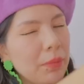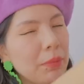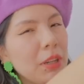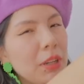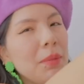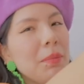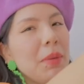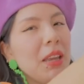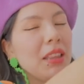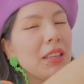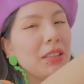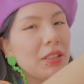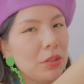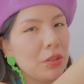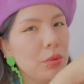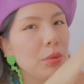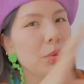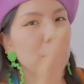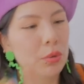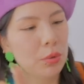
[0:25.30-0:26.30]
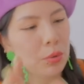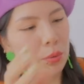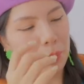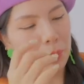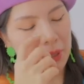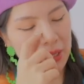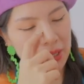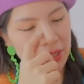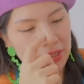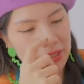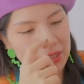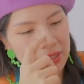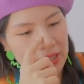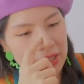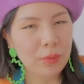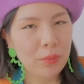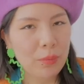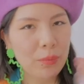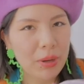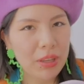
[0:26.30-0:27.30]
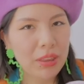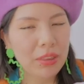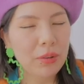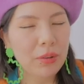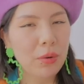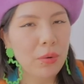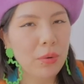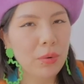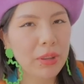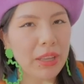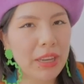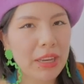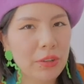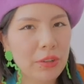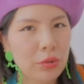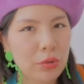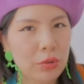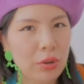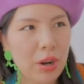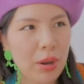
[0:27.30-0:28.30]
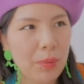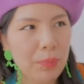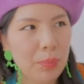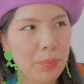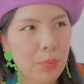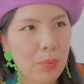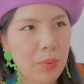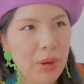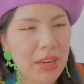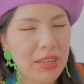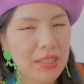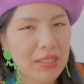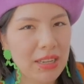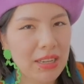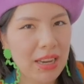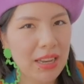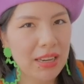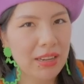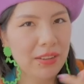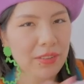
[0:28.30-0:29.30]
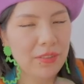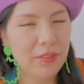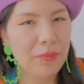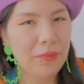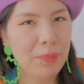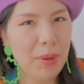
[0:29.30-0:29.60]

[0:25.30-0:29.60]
gonna make this into a 2-piece with the whole like drop waist kind of